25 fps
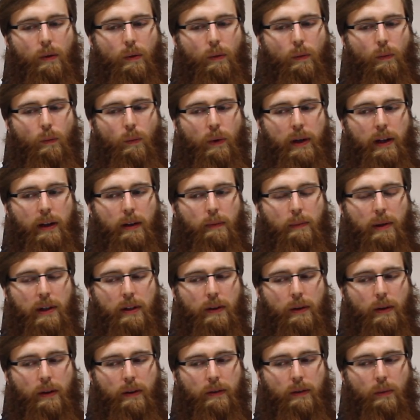We'd been
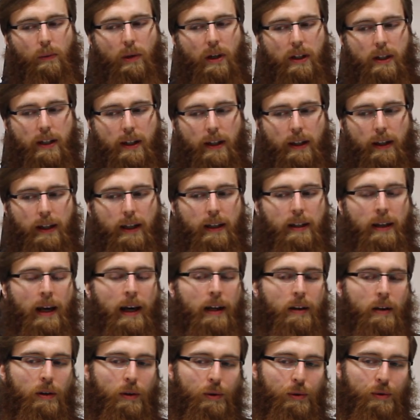doing some work together. He'd
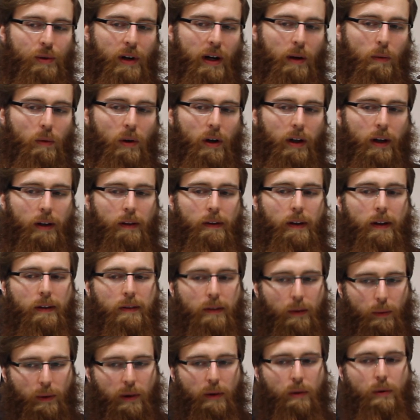had contract work and things,
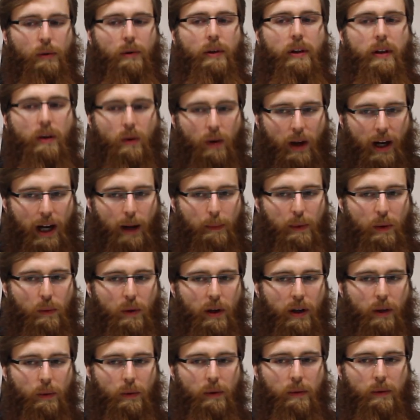so we were already quite happy
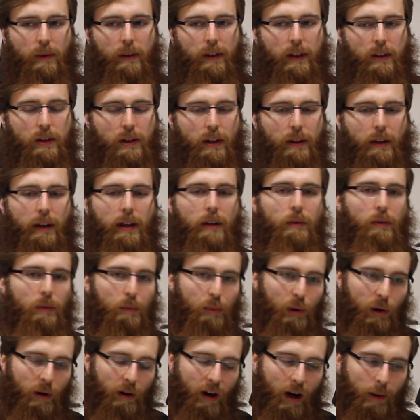working with each other. He was a
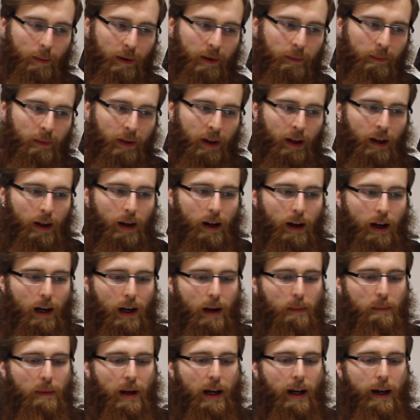programmer,
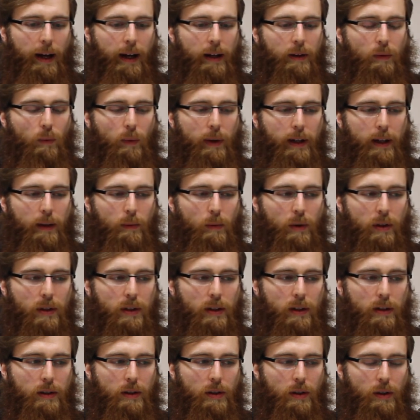and we
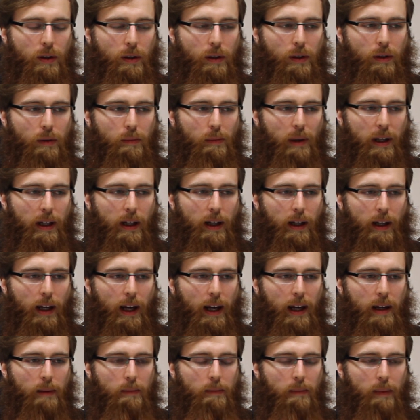wanted to make a
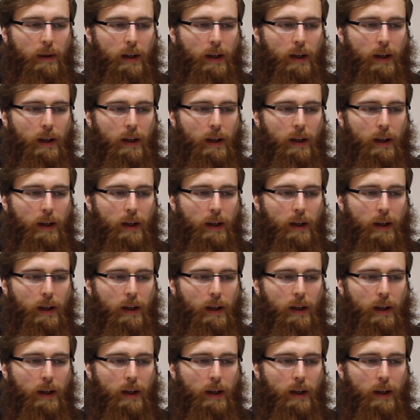game.